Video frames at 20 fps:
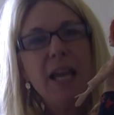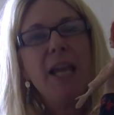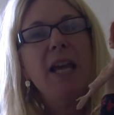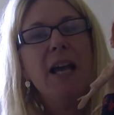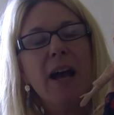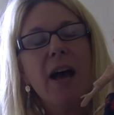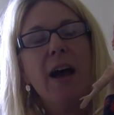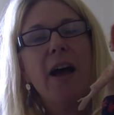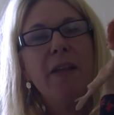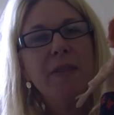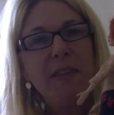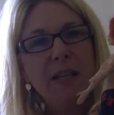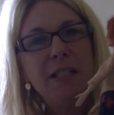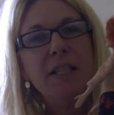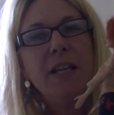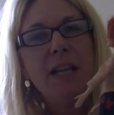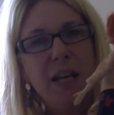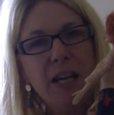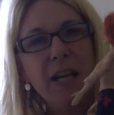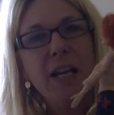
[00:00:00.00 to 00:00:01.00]
here.
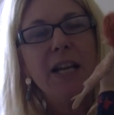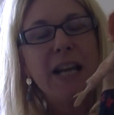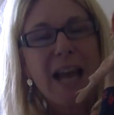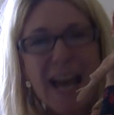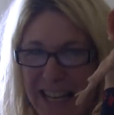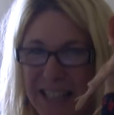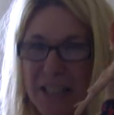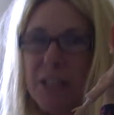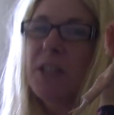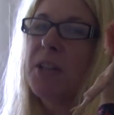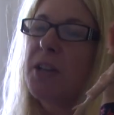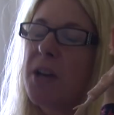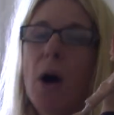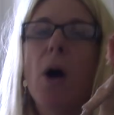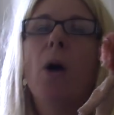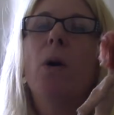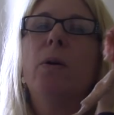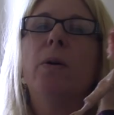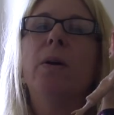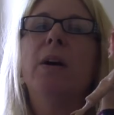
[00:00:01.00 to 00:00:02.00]
This idiot has to
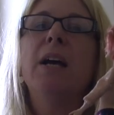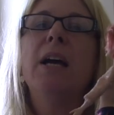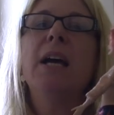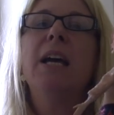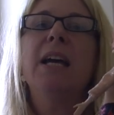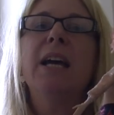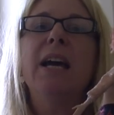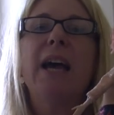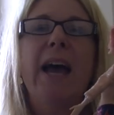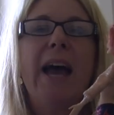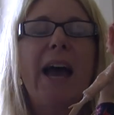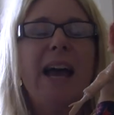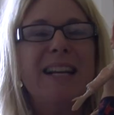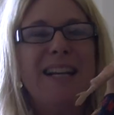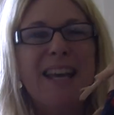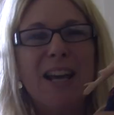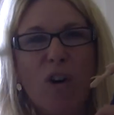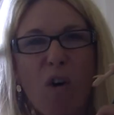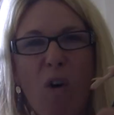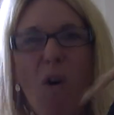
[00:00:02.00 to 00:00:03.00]
go.
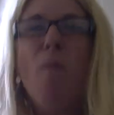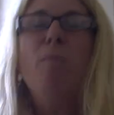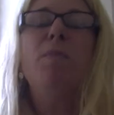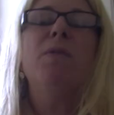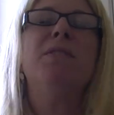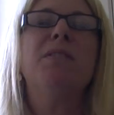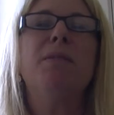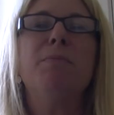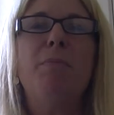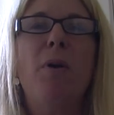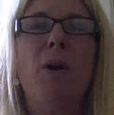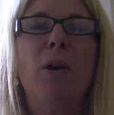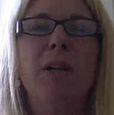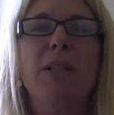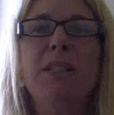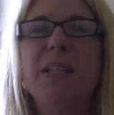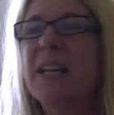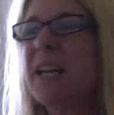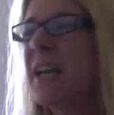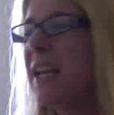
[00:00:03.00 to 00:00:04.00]
And get on with some
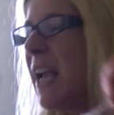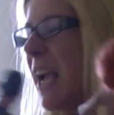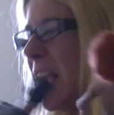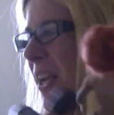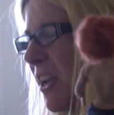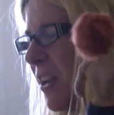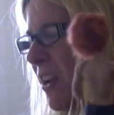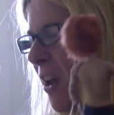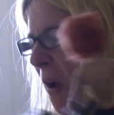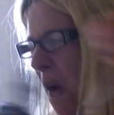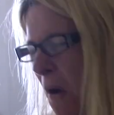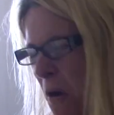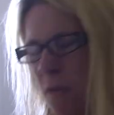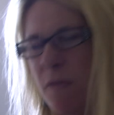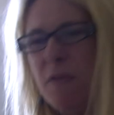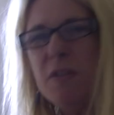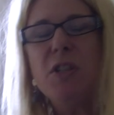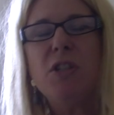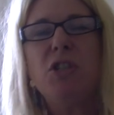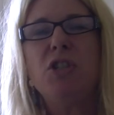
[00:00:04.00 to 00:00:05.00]
politicking and get
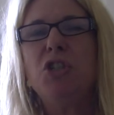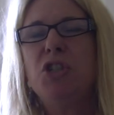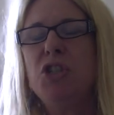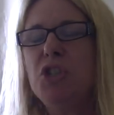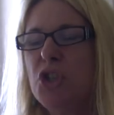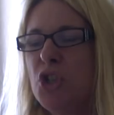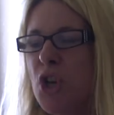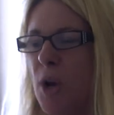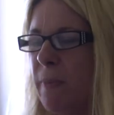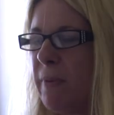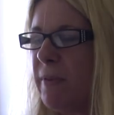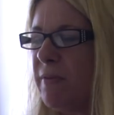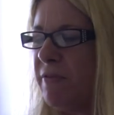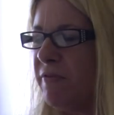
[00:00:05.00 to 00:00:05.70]
over this stupid